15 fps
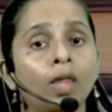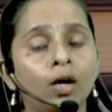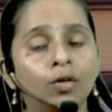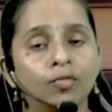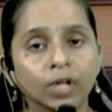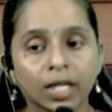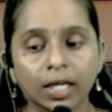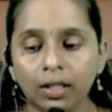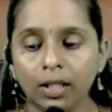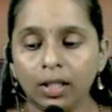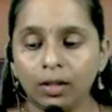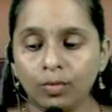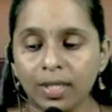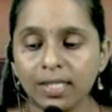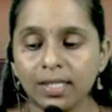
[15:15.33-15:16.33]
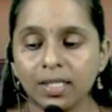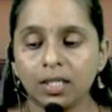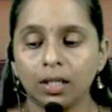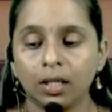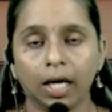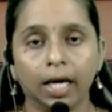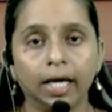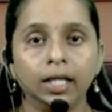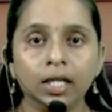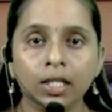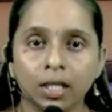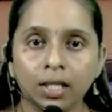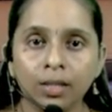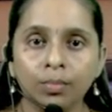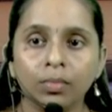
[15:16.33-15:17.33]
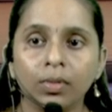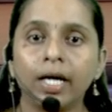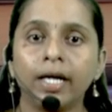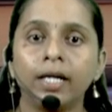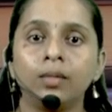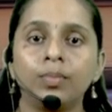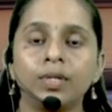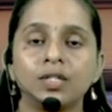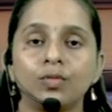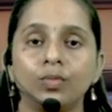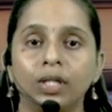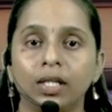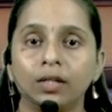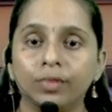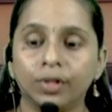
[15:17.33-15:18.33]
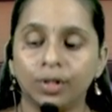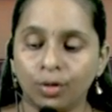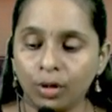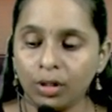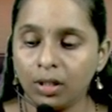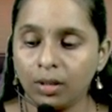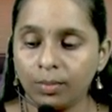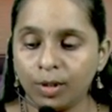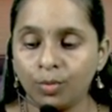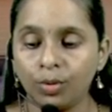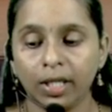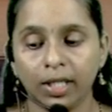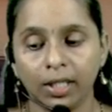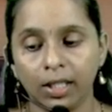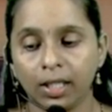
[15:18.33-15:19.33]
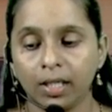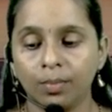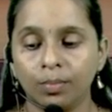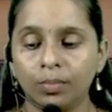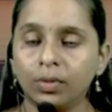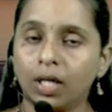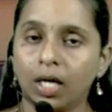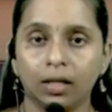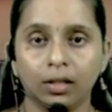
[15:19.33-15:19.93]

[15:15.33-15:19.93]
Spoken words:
we can invest anytime and plus we can withdraw the amount anytime.